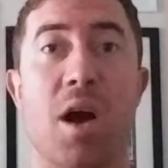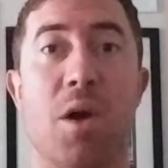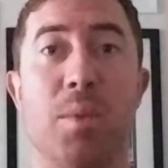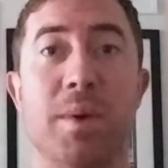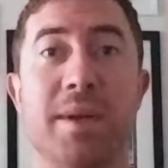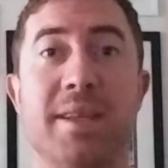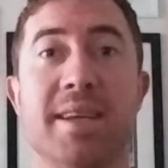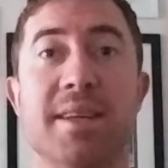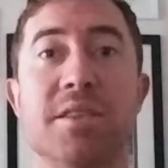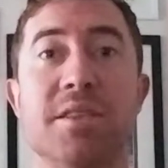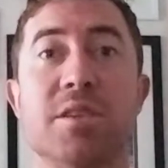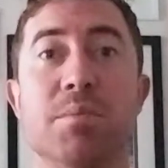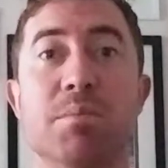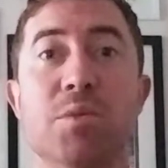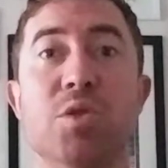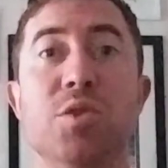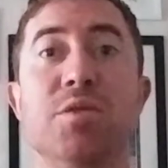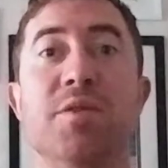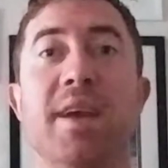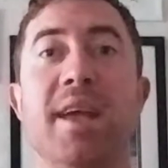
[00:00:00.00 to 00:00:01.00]
we tend to
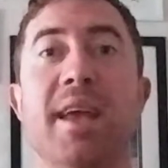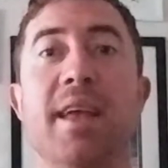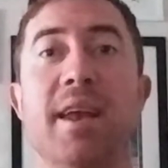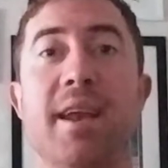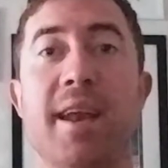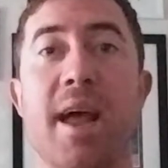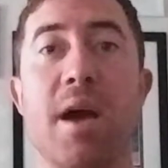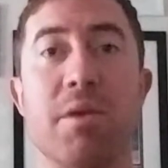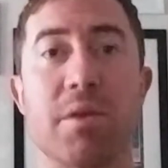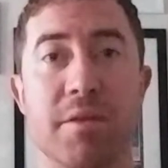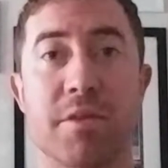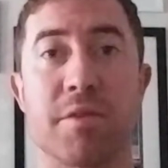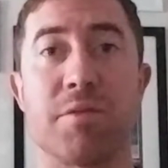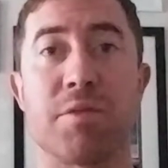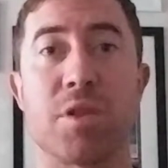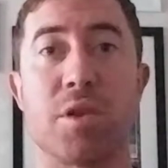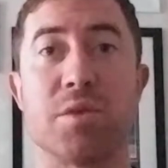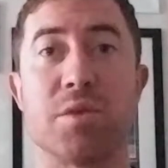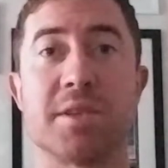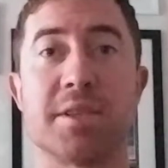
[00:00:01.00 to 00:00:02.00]
move in and out of the
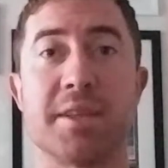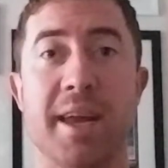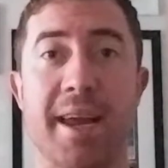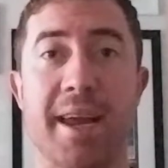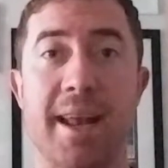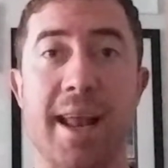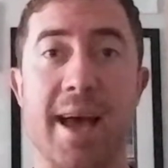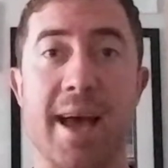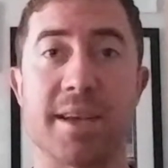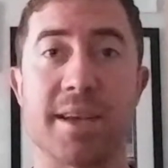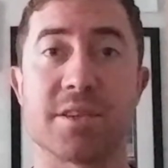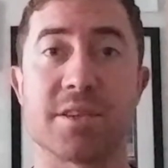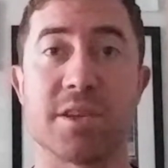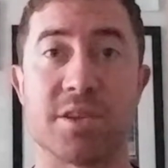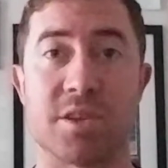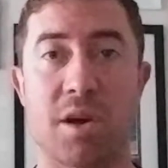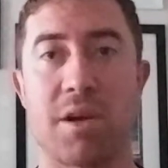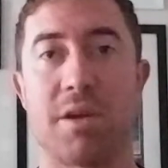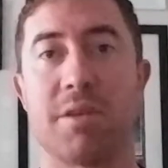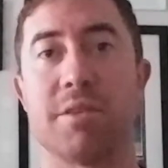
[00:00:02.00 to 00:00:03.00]
flow state as
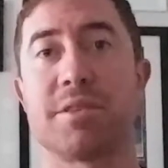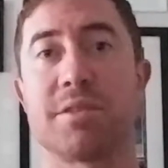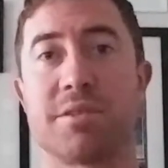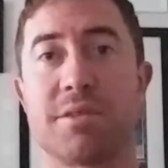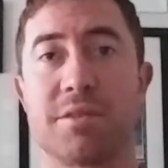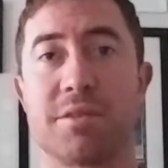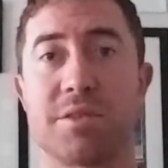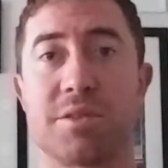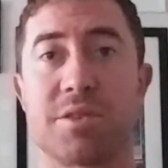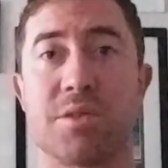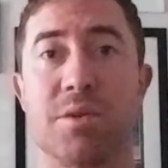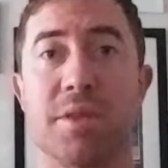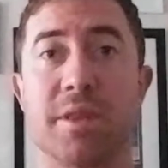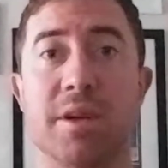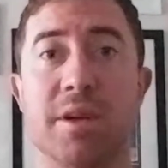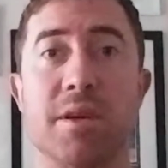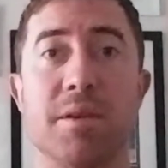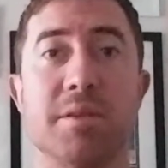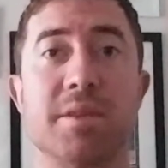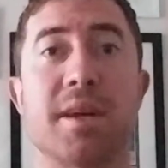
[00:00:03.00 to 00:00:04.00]
adults. So
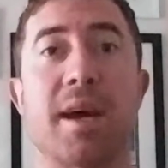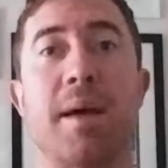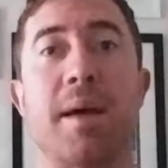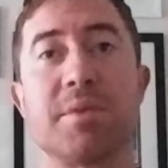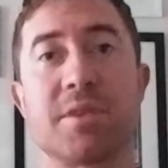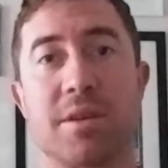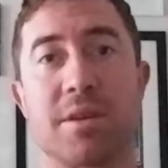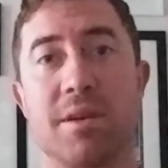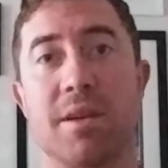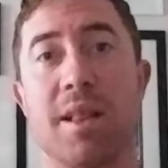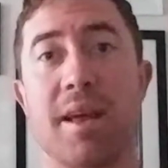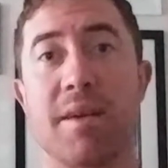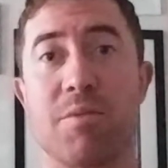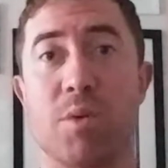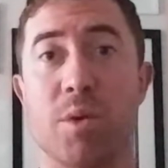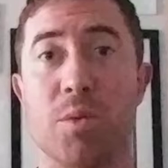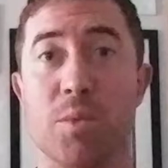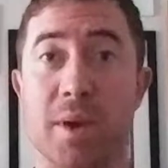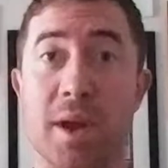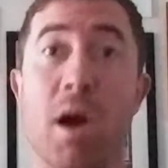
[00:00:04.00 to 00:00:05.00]
there are times in our life
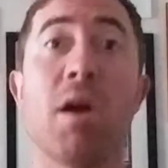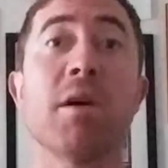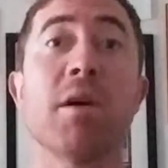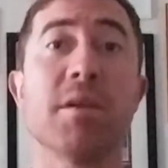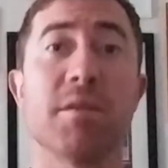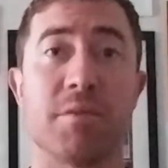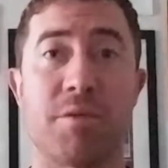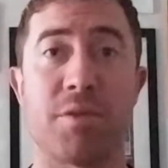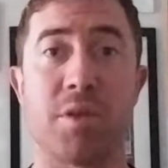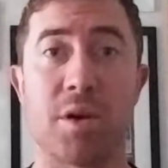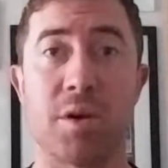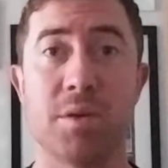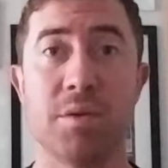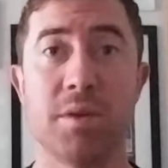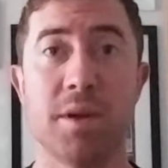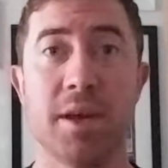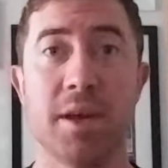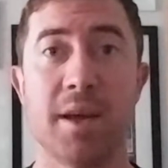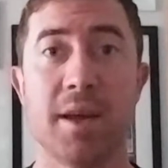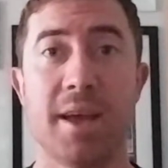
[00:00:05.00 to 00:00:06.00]
when we are in
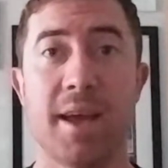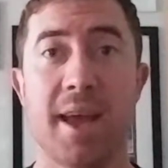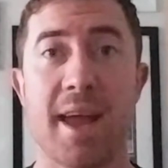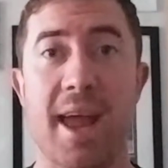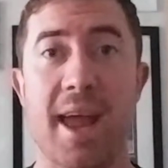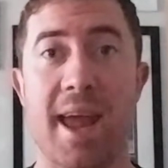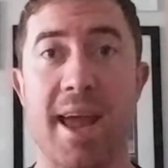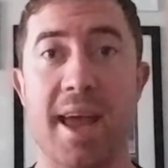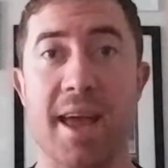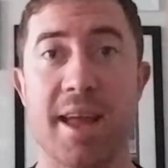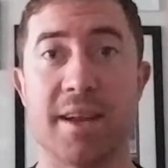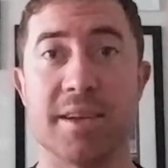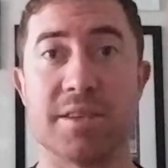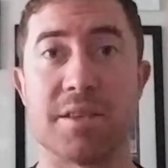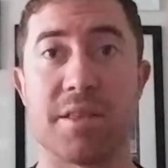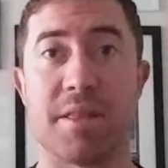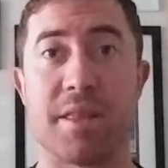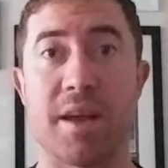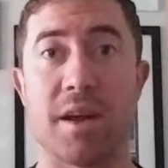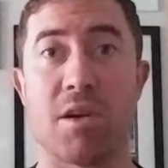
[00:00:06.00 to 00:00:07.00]
flow, and
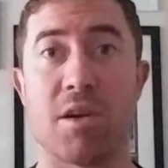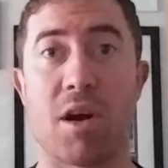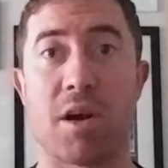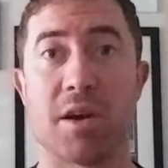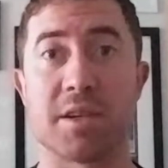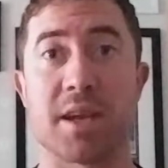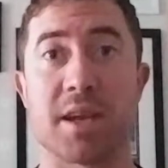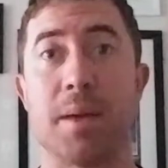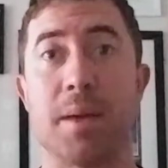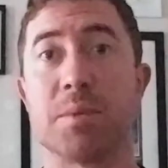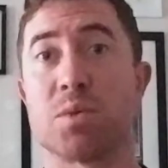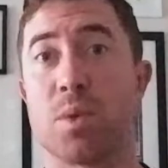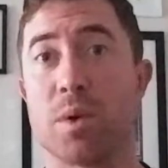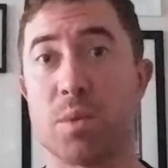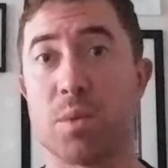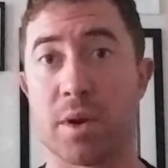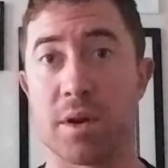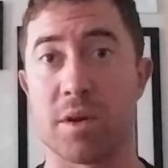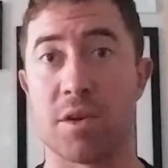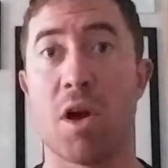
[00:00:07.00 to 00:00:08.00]
there are times when
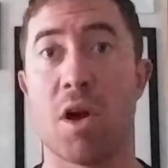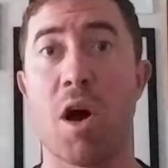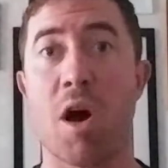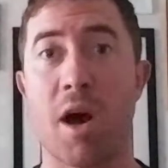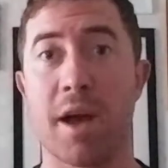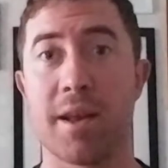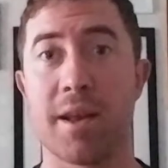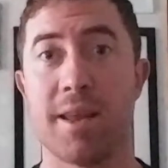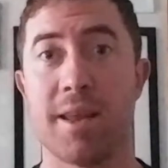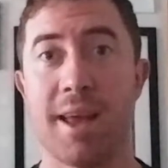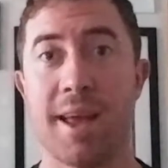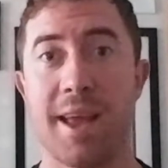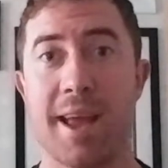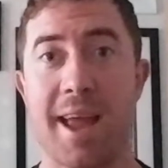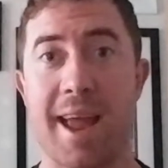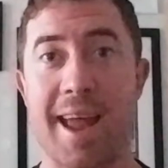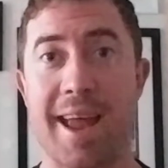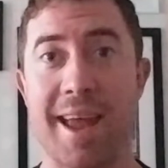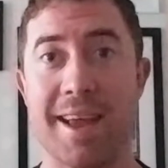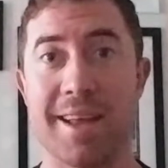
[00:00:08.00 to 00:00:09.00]
we're not.
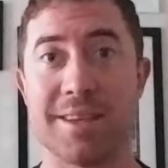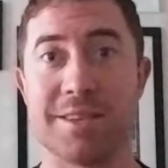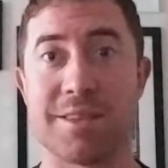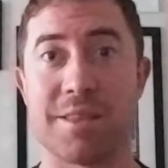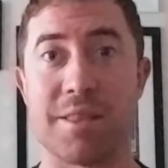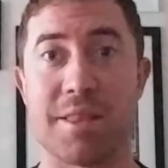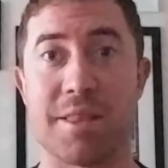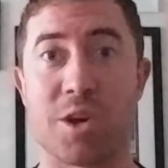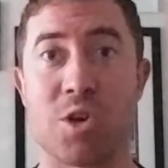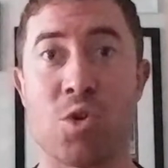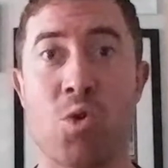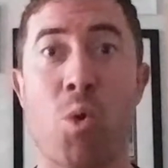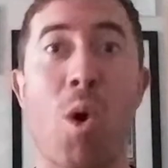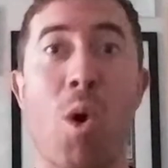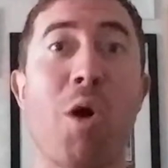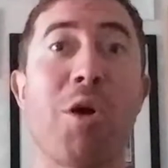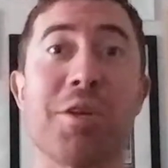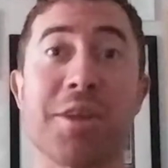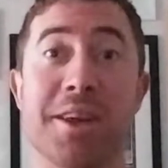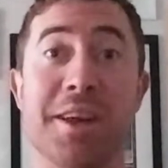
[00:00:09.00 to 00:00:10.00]
And the
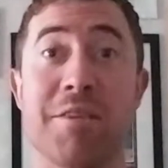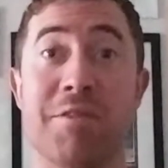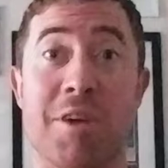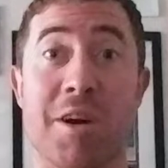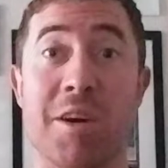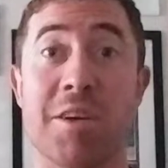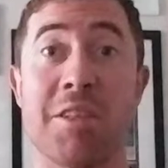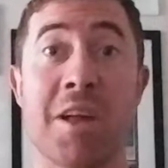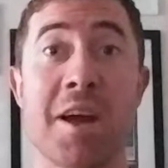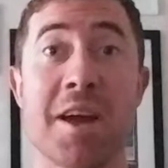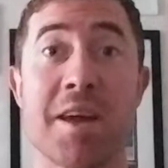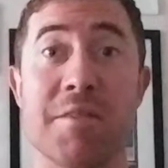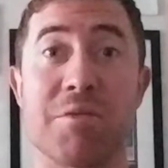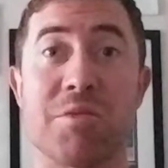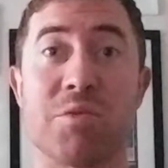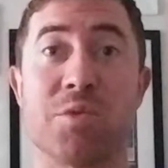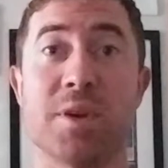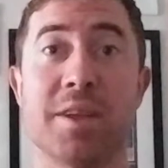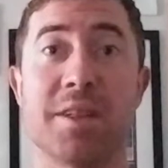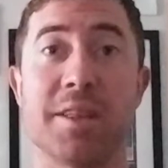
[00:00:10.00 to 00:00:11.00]
quality of our life
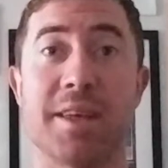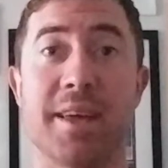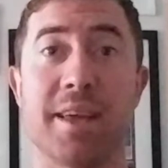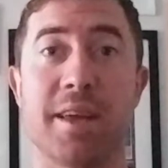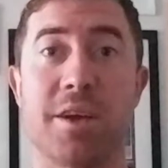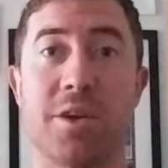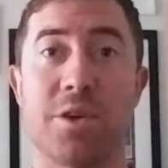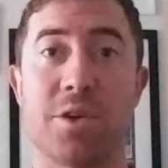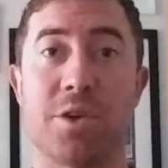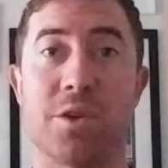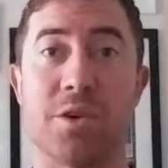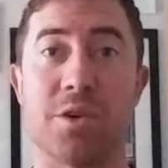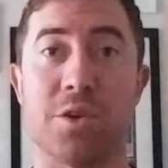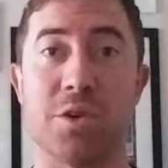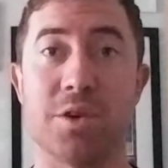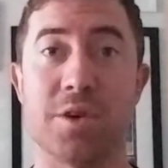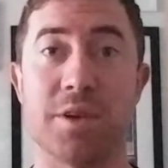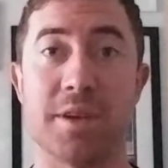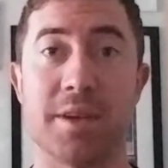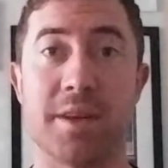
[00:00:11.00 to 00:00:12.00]
really
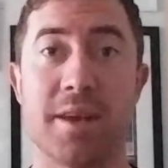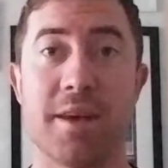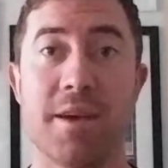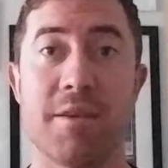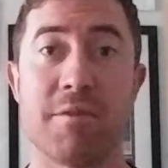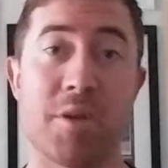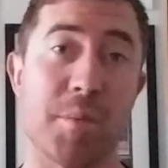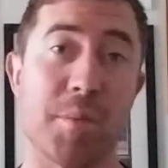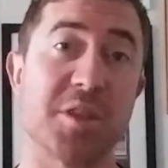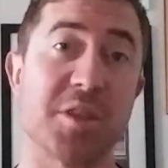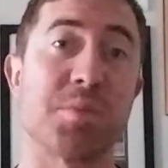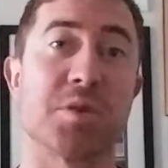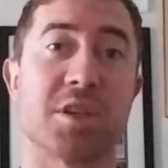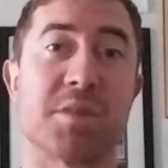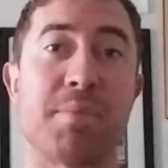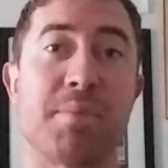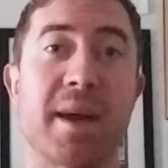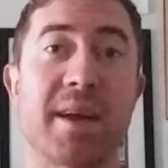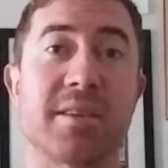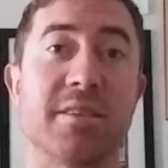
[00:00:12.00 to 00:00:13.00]
could, from this
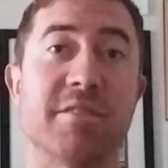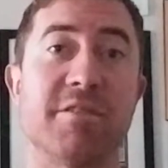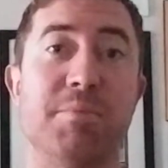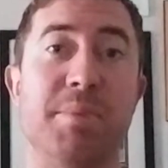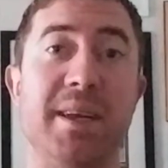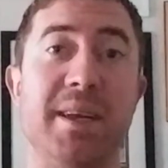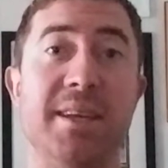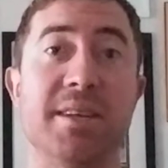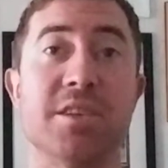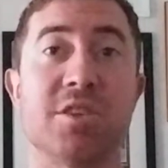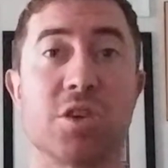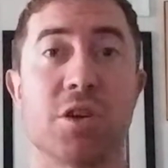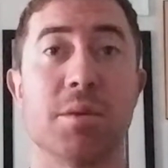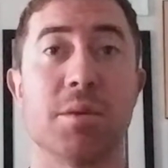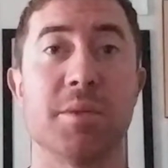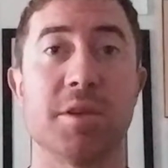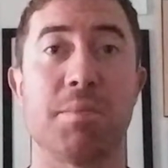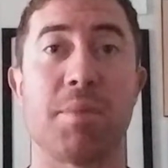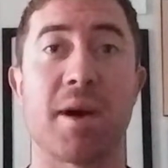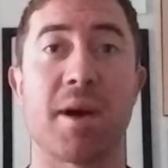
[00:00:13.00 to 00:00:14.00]
perspective, be
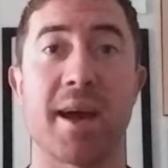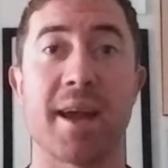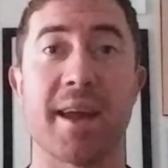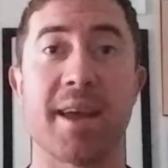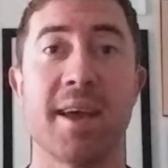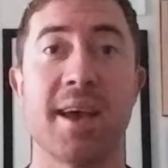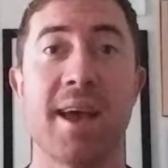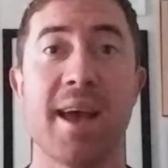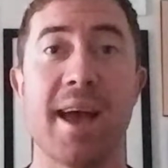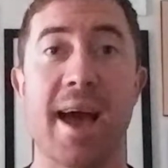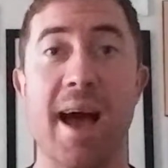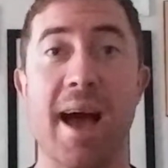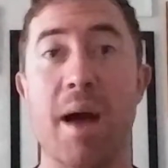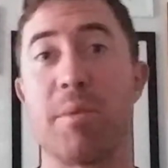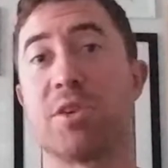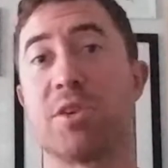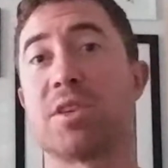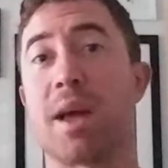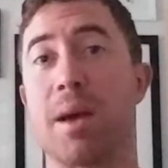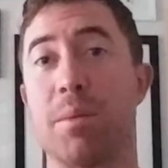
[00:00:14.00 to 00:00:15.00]
determined by how
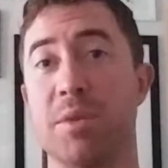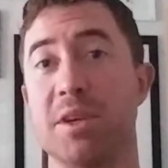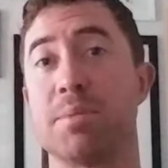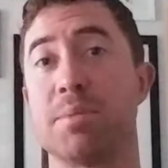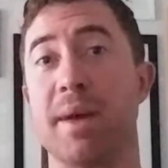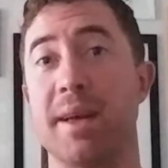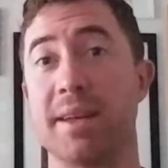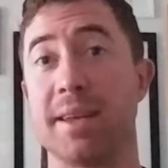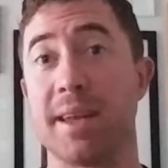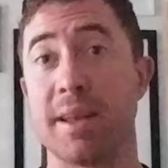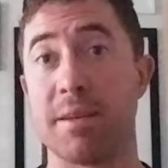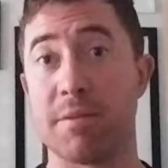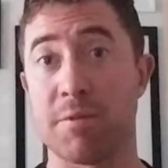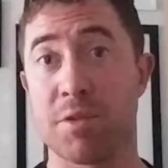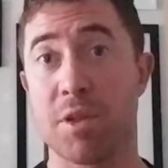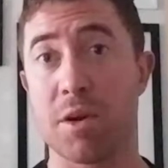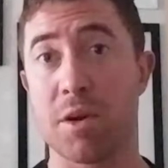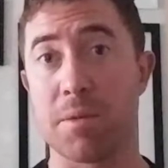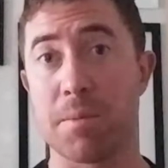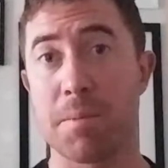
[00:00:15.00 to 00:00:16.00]
much time we spend in
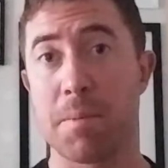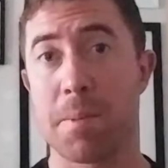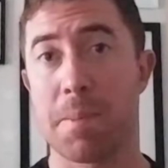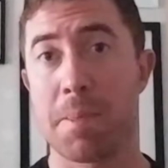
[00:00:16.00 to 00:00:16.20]
flow.